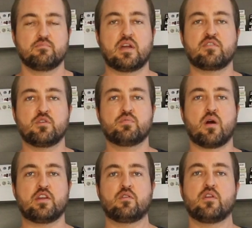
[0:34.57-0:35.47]
Many of you
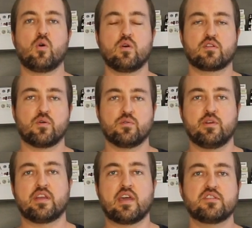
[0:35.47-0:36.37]
probably don't know what cold
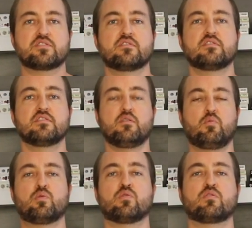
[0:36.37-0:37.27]
reading is, and
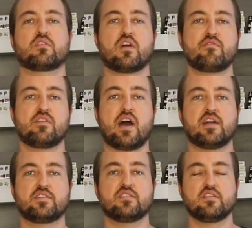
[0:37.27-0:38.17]
we will cover
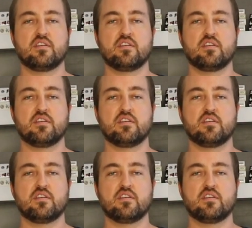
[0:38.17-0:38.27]
that